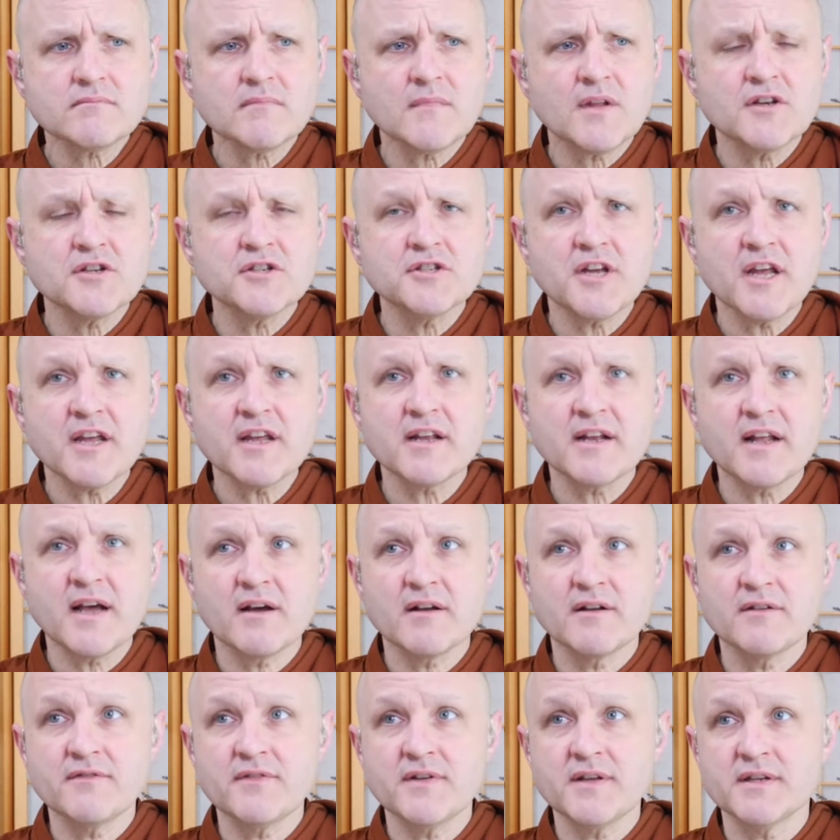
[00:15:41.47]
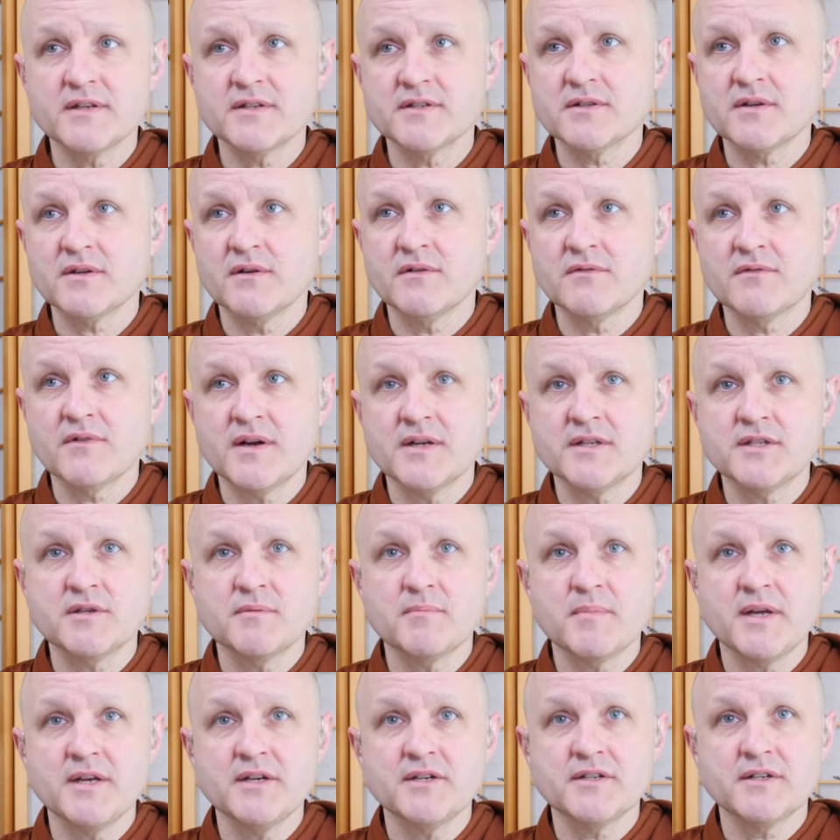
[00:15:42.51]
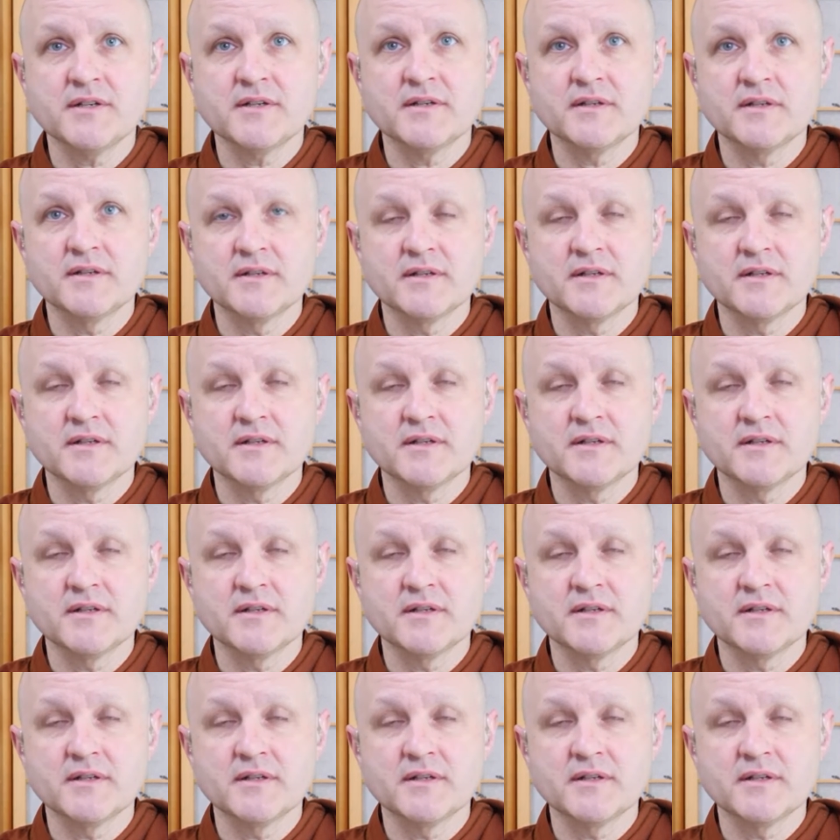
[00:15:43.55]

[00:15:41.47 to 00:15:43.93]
shaken out of his overestimation